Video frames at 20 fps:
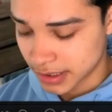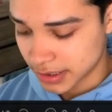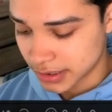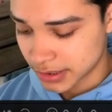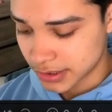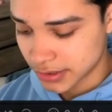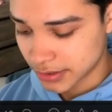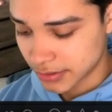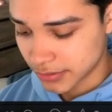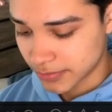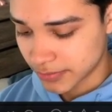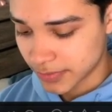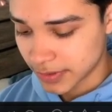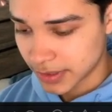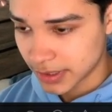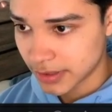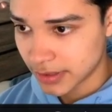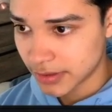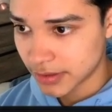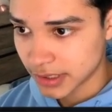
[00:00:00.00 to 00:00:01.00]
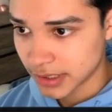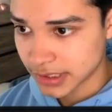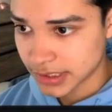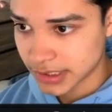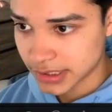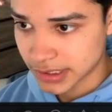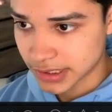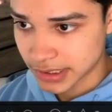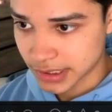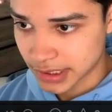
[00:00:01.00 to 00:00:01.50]
So here, let's
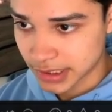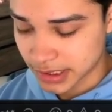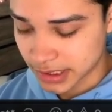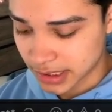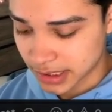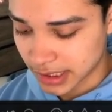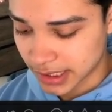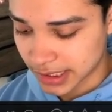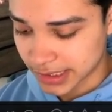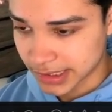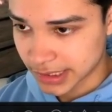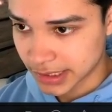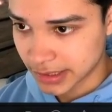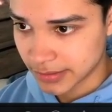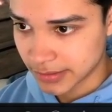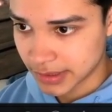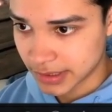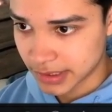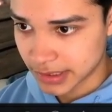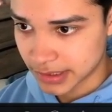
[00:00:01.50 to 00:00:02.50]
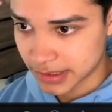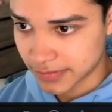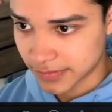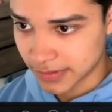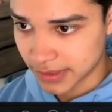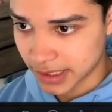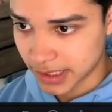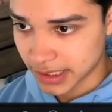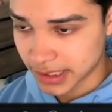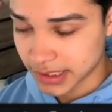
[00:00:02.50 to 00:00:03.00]
just class name this
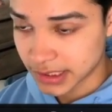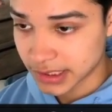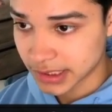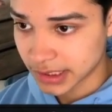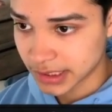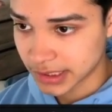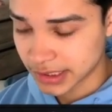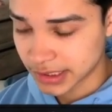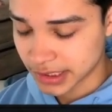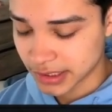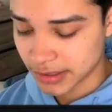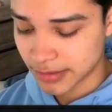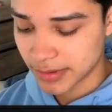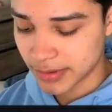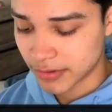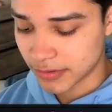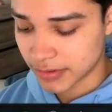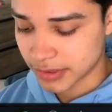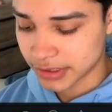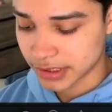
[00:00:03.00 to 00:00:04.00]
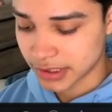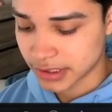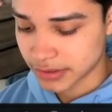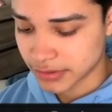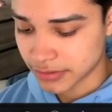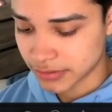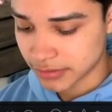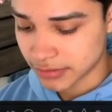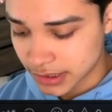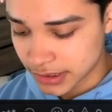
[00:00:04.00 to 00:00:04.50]
flex, and it's going to be
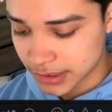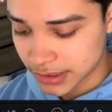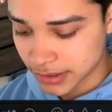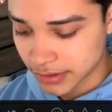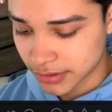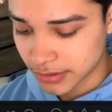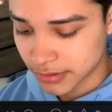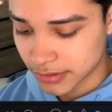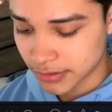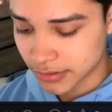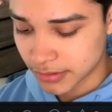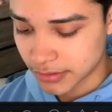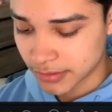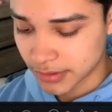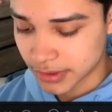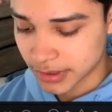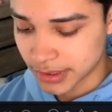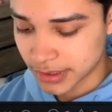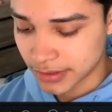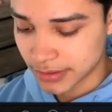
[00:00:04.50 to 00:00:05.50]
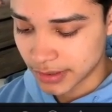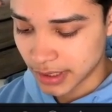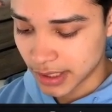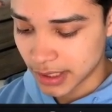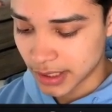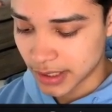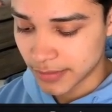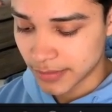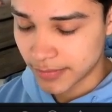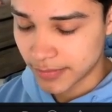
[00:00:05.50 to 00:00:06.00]
horizontal. So we're going to do
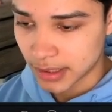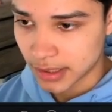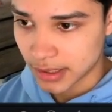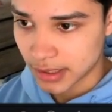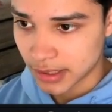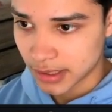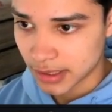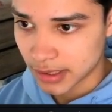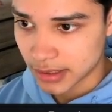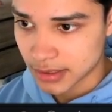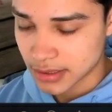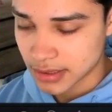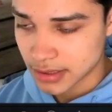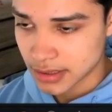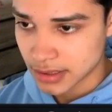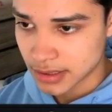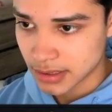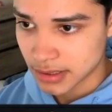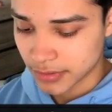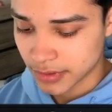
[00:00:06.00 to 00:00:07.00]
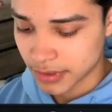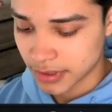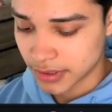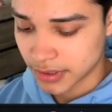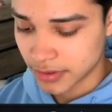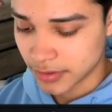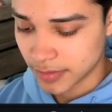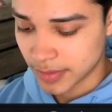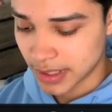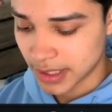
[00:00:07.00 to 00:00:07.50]
that, and we're going to
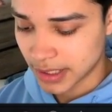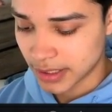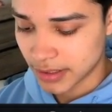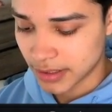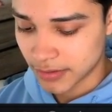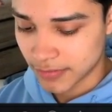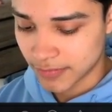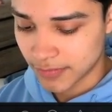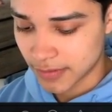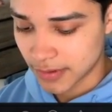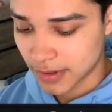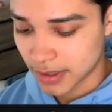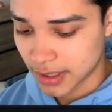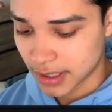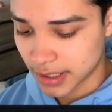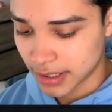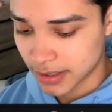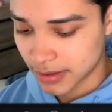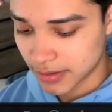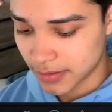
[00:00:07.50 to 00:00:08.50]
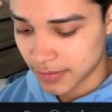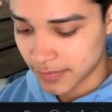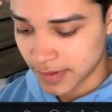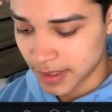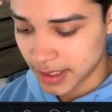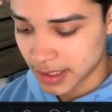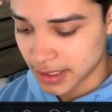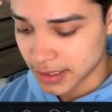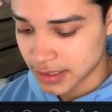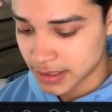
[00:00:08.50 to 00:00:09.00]
do a padding of y of
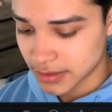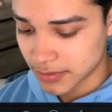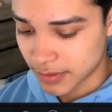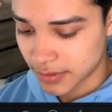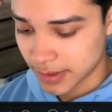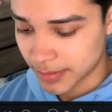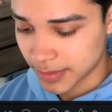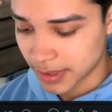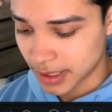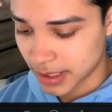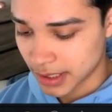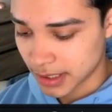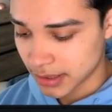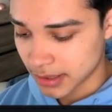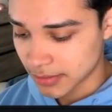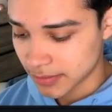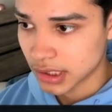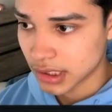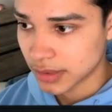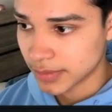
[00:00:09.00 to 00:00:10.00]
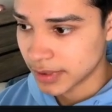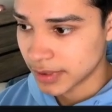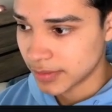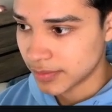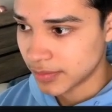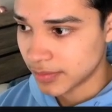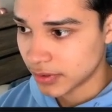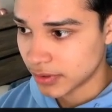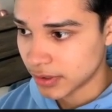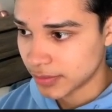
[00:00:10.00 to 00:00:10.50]
8 rem again. Let me
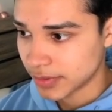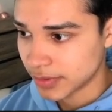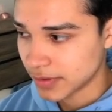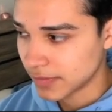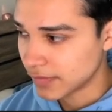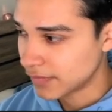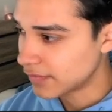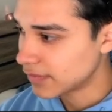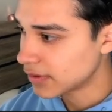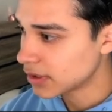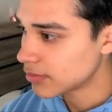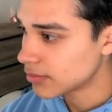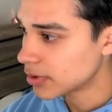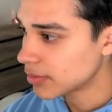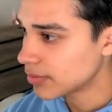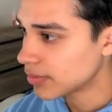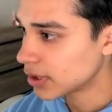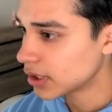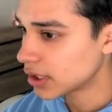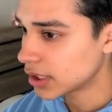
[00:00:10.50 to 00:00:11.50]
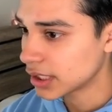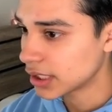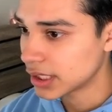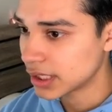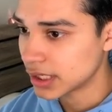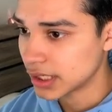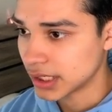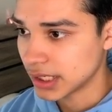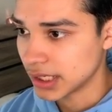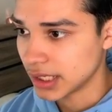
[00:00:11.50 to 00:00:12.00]
pull up the Figma
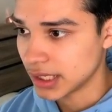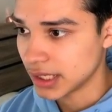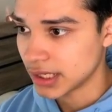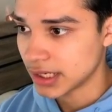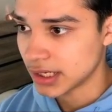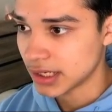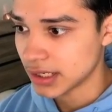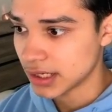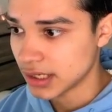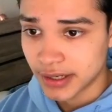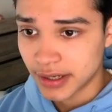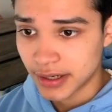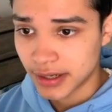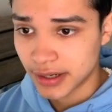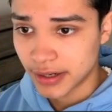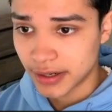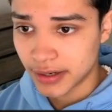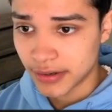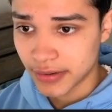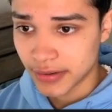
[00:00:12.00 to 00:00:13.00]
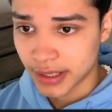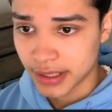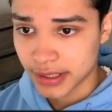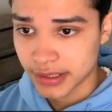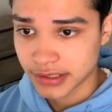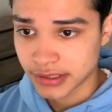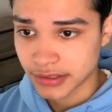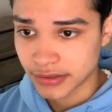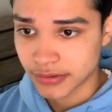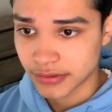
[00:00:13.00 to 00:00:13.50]
plugin again. Okay,
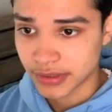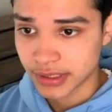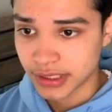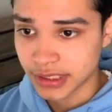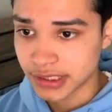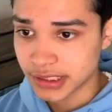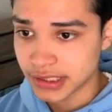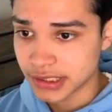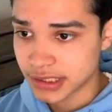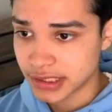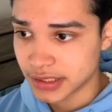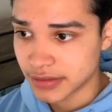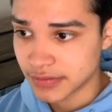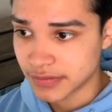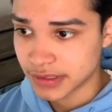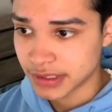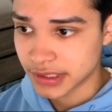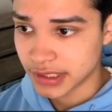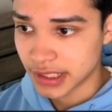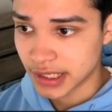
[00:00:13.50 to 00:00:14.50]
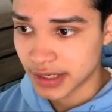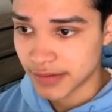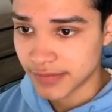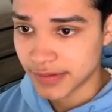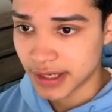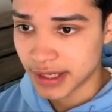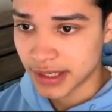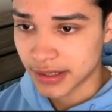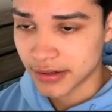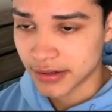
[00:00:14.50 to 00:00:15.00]
so this div is going to have the
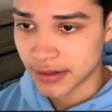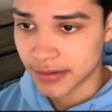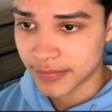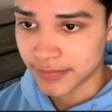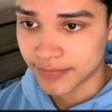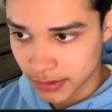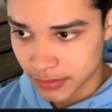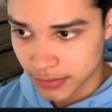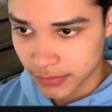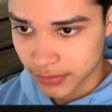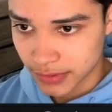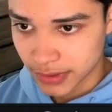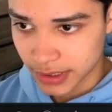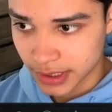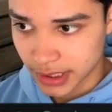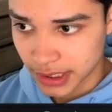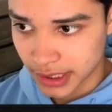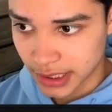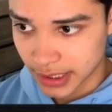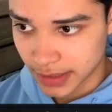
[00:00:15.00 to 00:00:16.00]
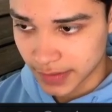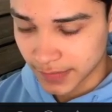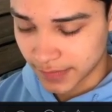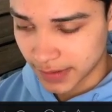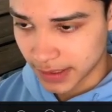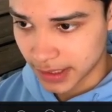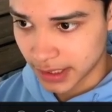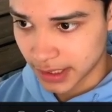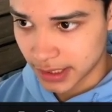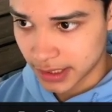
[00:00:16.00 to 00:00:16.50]
icon. We're going to have
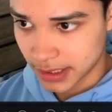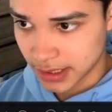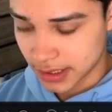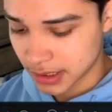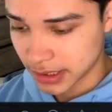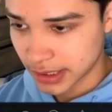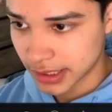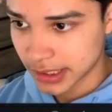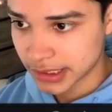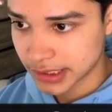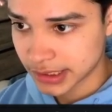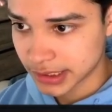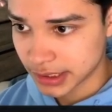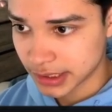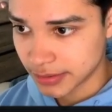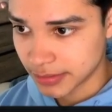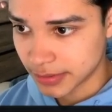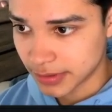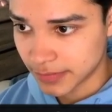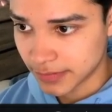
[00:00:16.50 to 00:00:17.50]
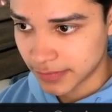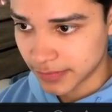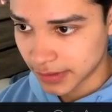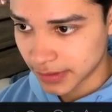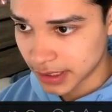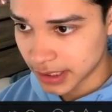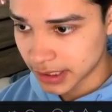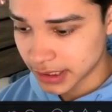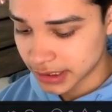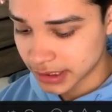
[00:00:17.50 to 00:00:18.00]
a class name of
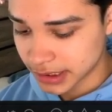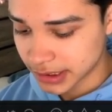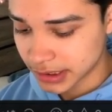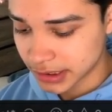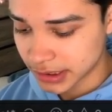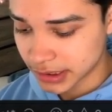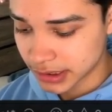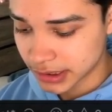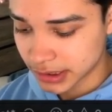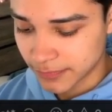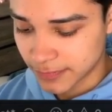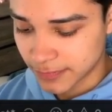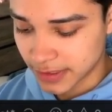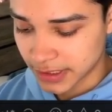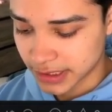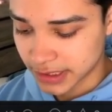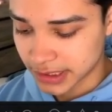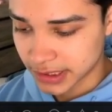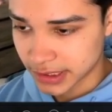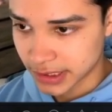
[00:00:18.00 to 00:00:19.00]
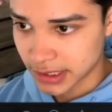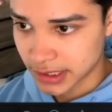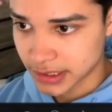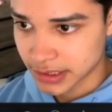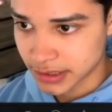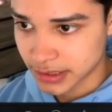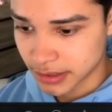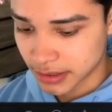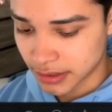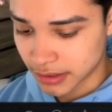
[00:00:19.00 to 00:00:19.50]
flex
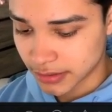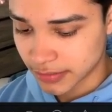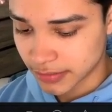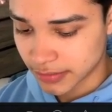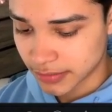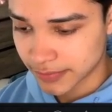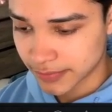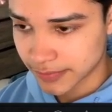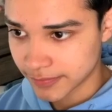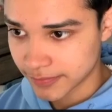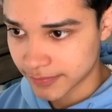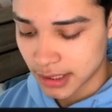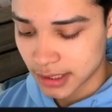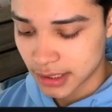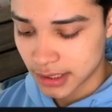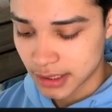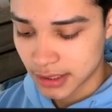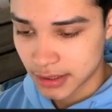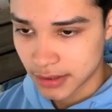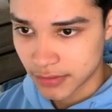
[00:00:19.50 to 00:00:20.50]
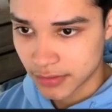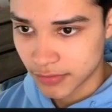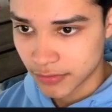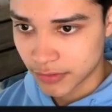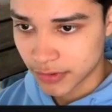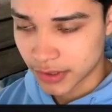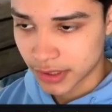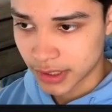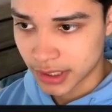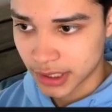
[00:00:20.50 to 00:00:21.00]
dash column, and then
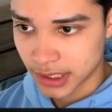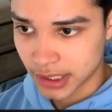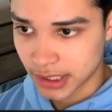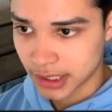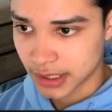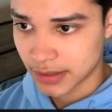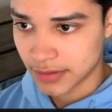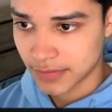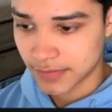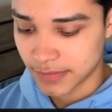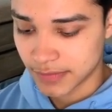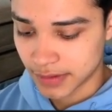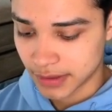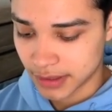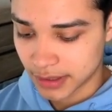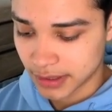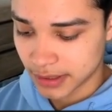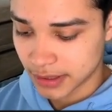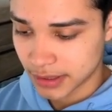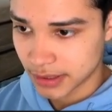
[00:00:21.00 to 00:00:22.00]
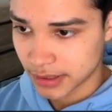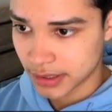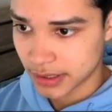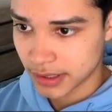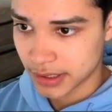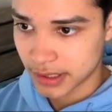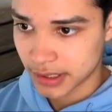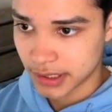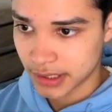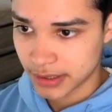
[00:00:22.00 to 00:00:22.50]
we're going to have
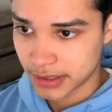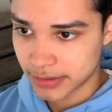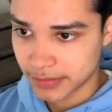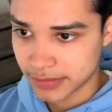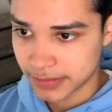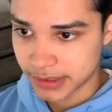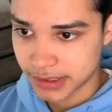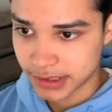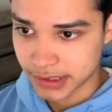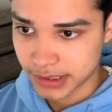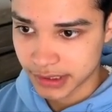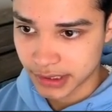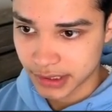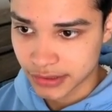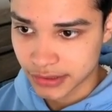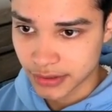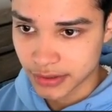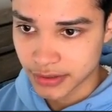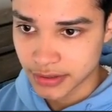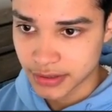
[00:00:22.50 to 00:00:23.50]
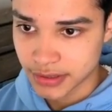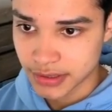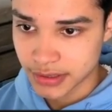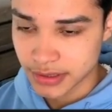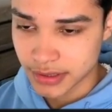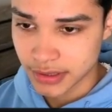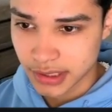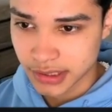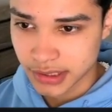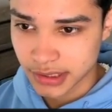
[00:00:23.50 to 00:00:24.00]
items starts.
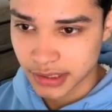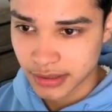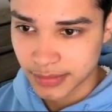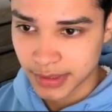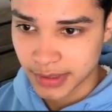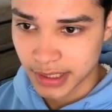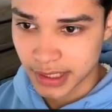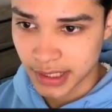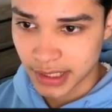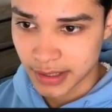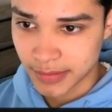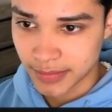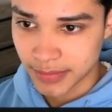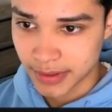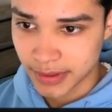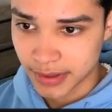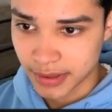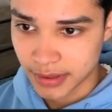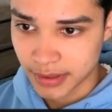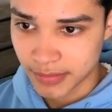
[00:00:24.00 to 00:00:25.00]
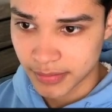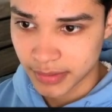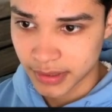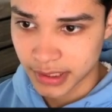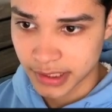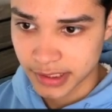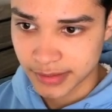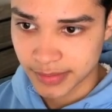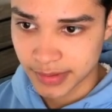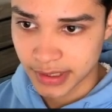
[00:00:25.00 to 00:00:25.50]
It's going to be a gap.
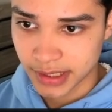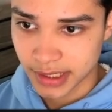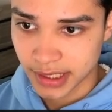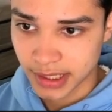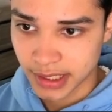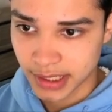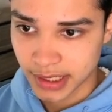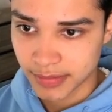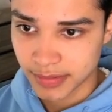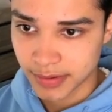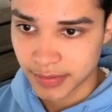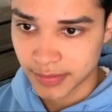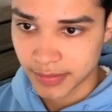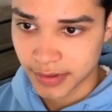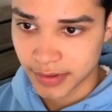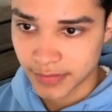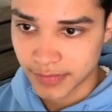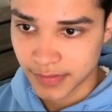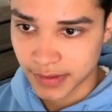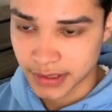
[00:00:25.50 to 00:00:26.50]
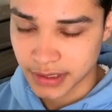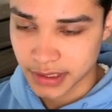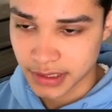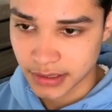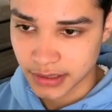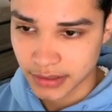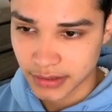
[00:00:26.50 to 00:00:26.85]
Please be the gap. Perfect.